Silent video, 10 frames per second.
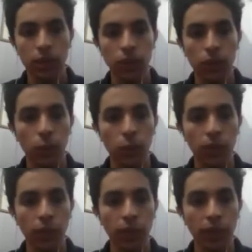So
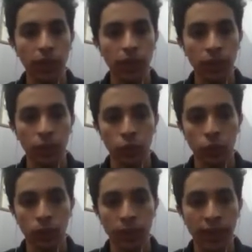when you log in, it
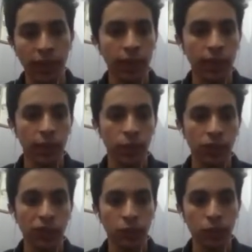
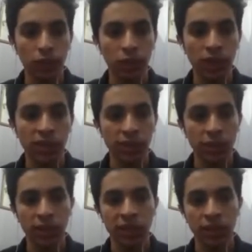automatically loads your
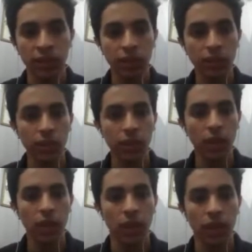last
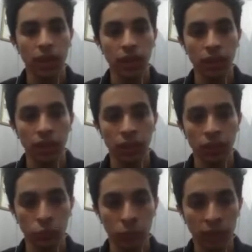status, and
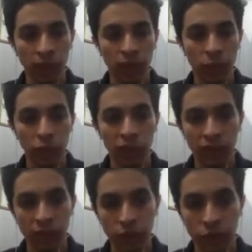it automatically
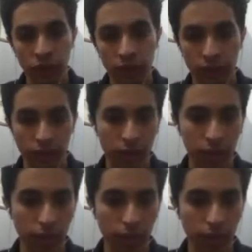loads this channel.